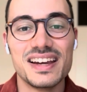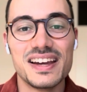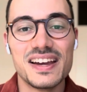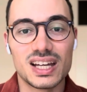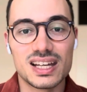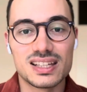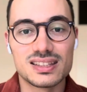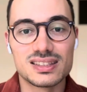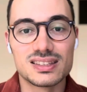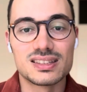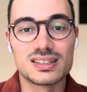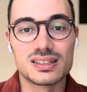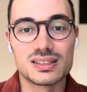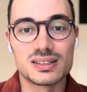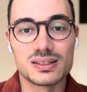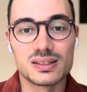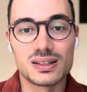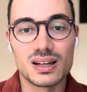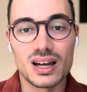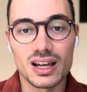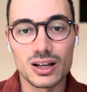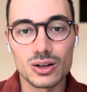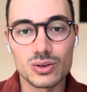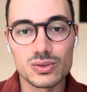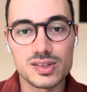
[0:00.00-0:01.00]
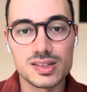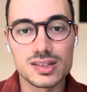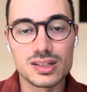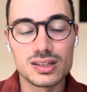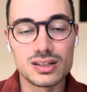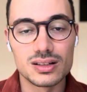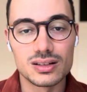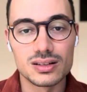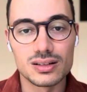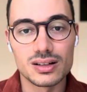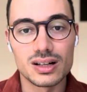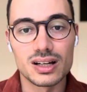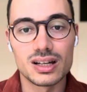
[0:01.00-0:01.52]
And I
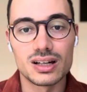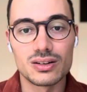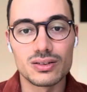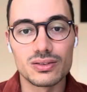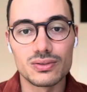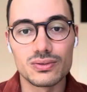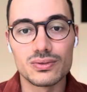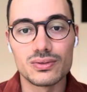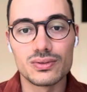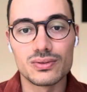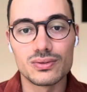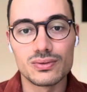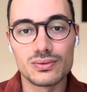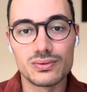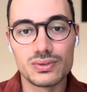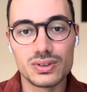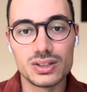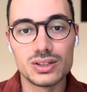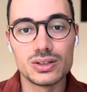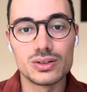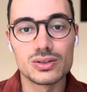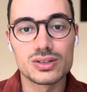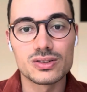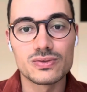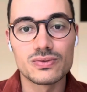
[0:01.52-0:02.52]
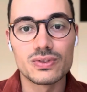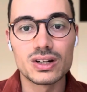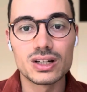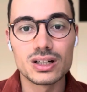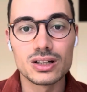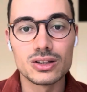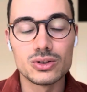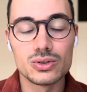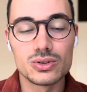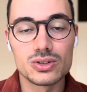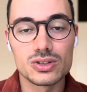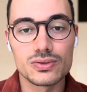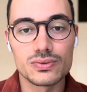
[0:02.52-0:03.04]
consider her videos very
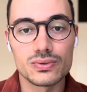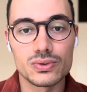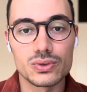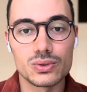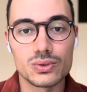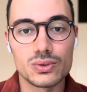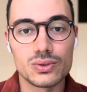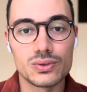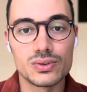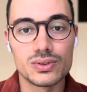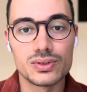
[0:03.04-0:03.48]
useful.